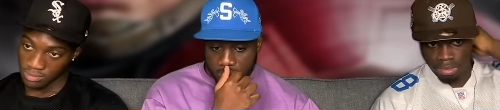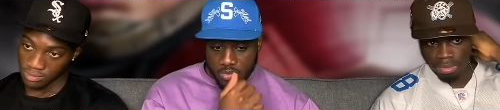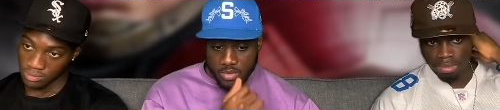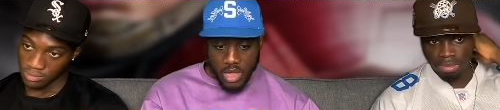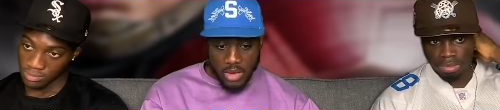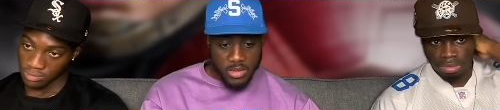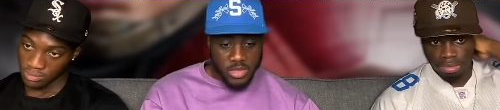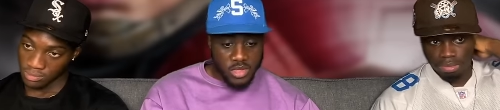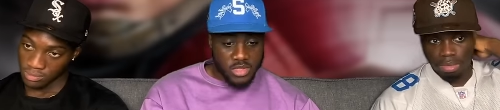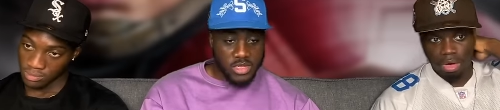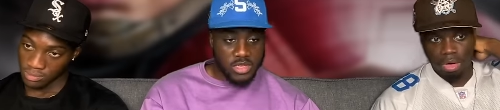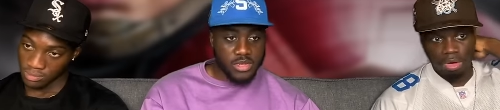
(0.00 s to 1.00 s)
Speaker 1: That'd be nice.
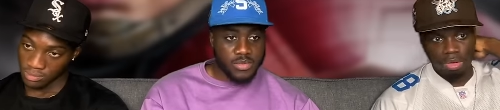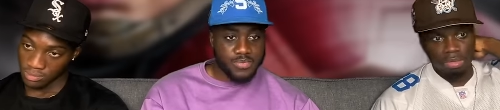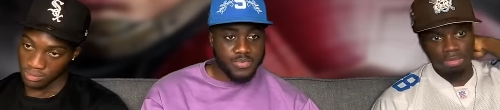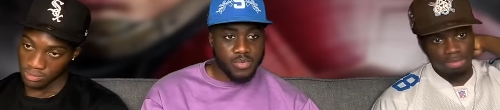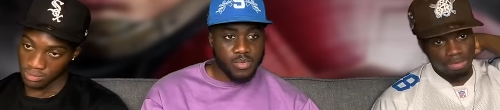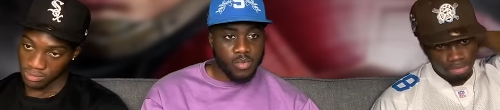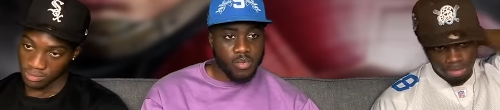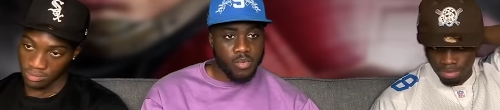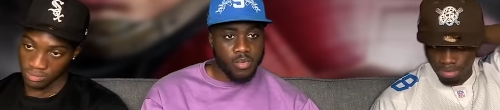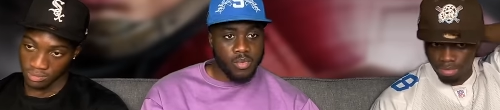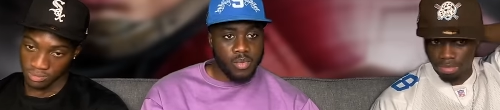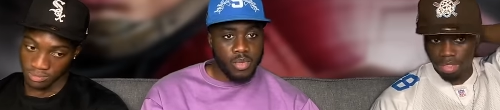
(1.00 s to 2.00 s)
Boom!
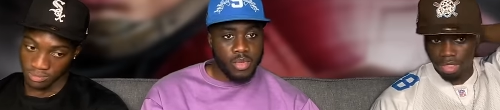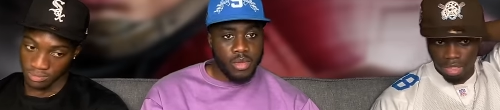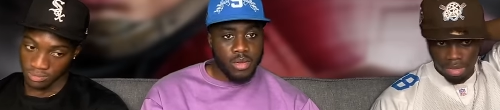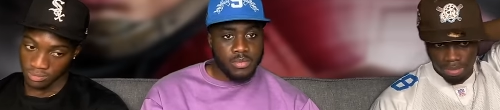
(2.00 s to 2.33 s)
Yeah.